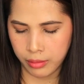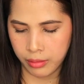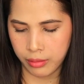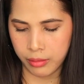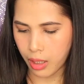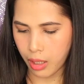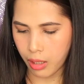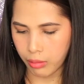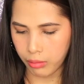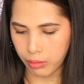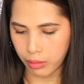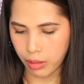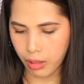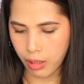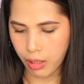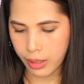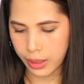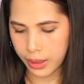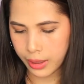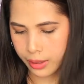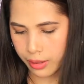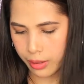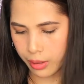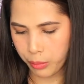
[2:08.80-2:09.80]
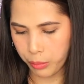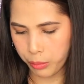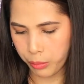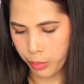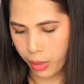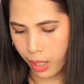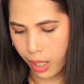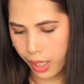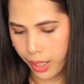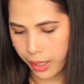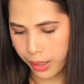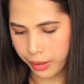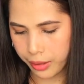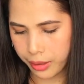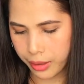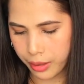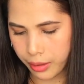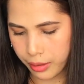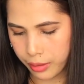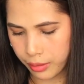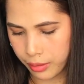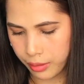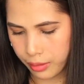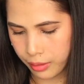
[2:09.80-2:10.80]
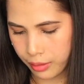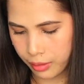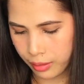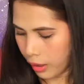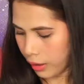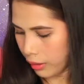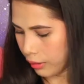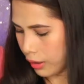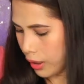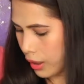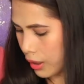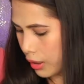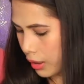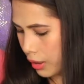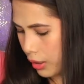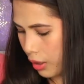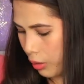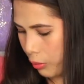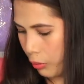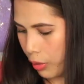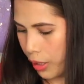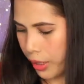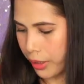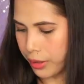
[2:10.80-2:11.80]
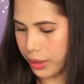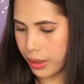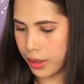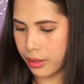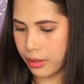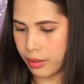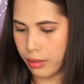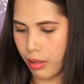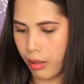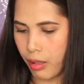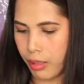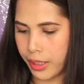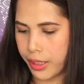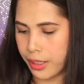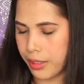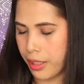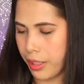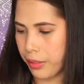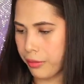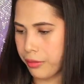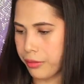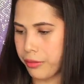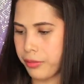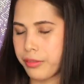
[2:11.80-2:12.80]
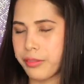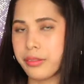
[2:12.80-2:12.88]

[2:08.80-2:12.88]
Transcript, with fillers: how long is the wire i think the wire is long enough